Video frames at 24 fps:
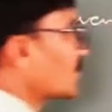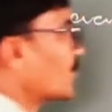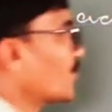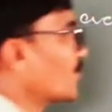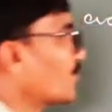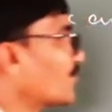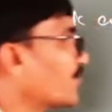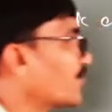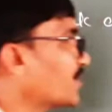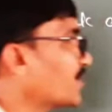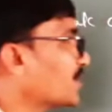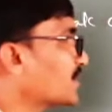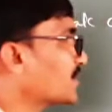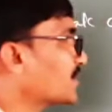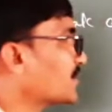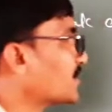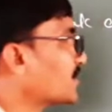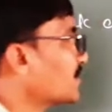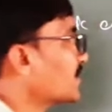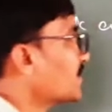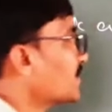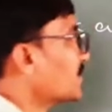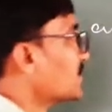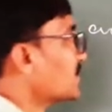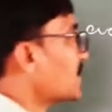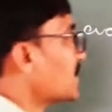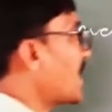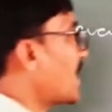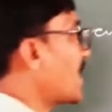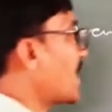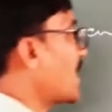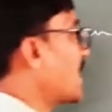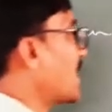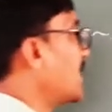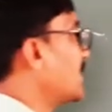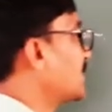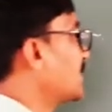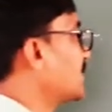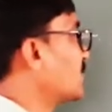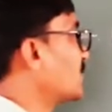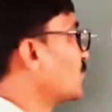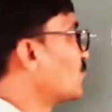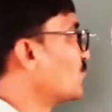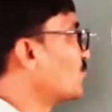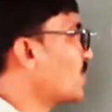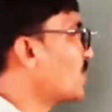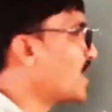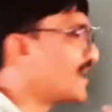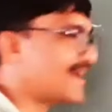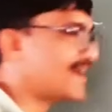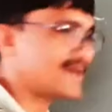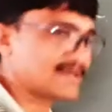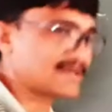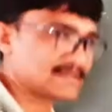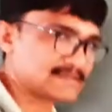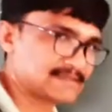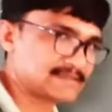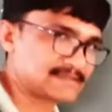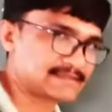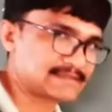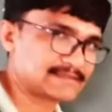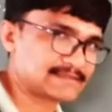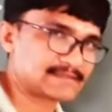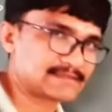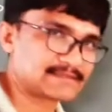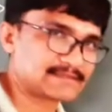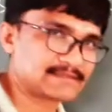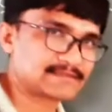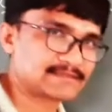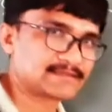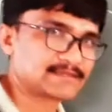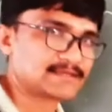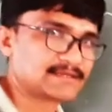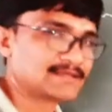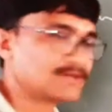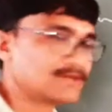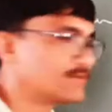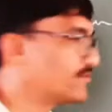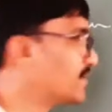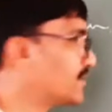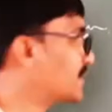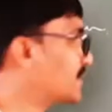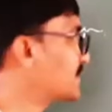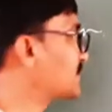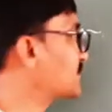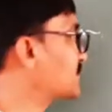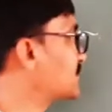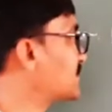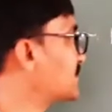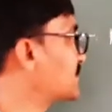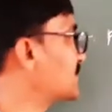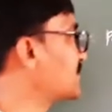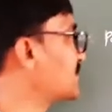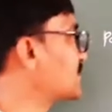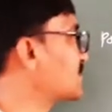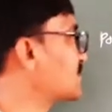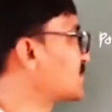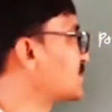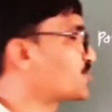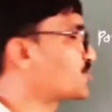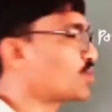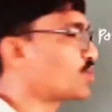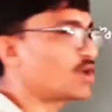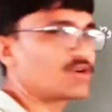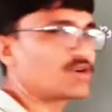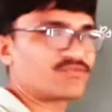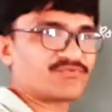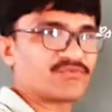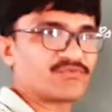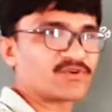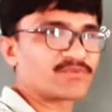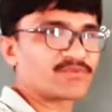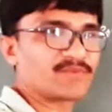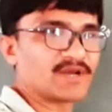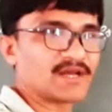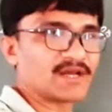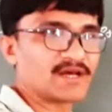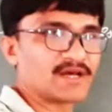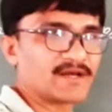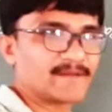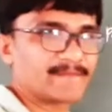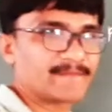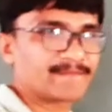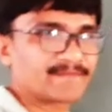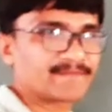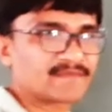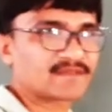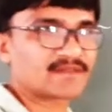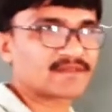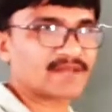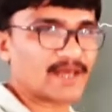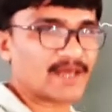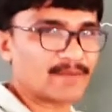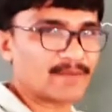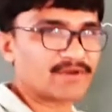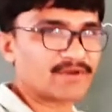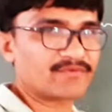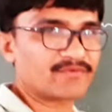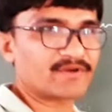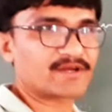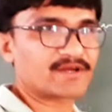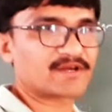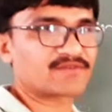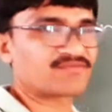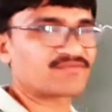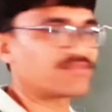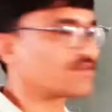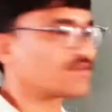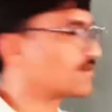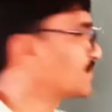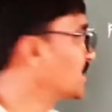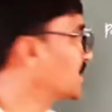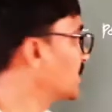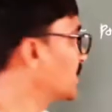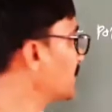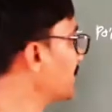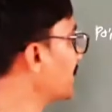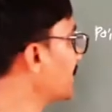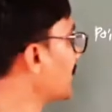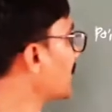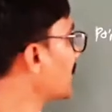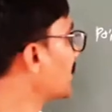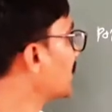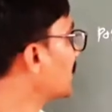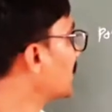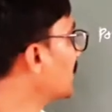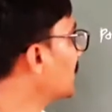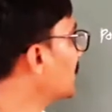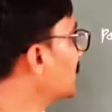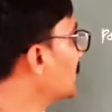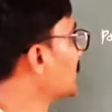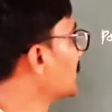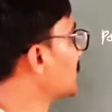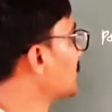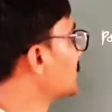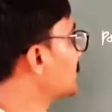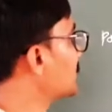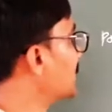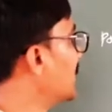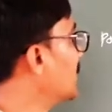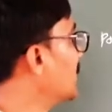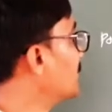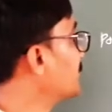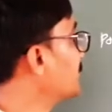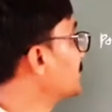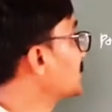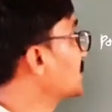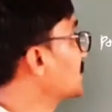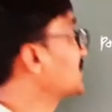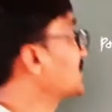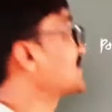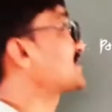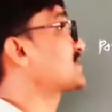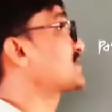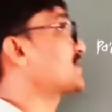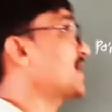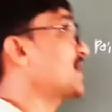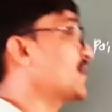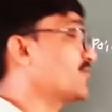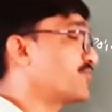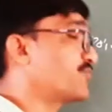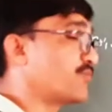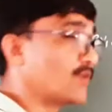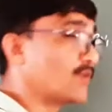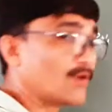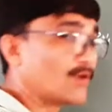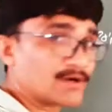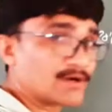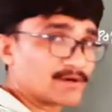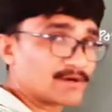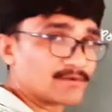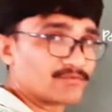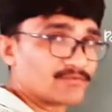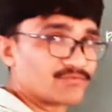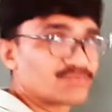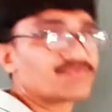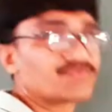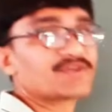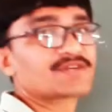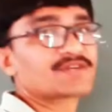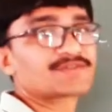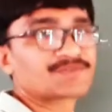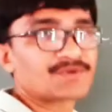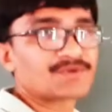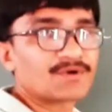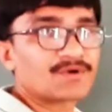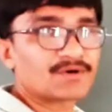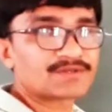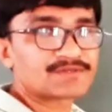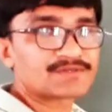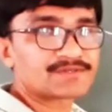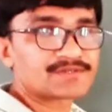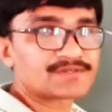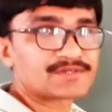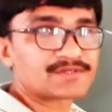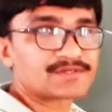V. And whereas this is the short formula, abbreviated formula, right? F stands for fixed cost